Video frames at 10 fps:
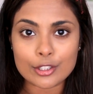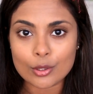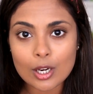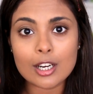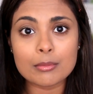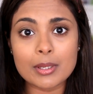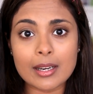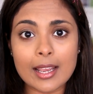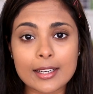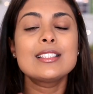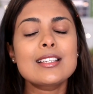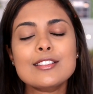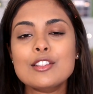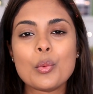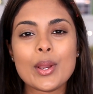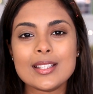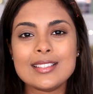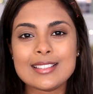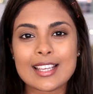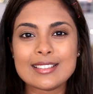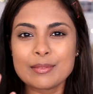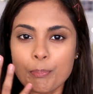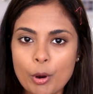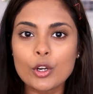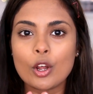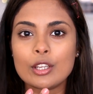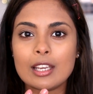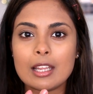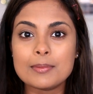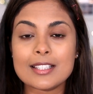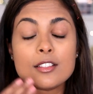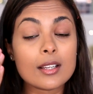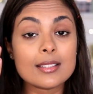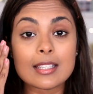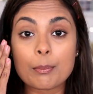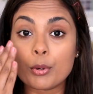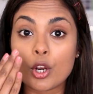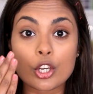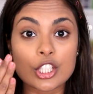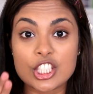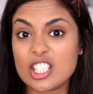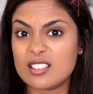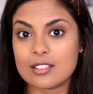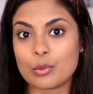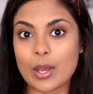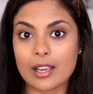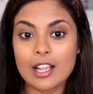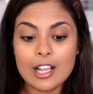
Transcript: You heard me right. Just the way it stays put on your lips, it's gonna stay put on your cheeks as well.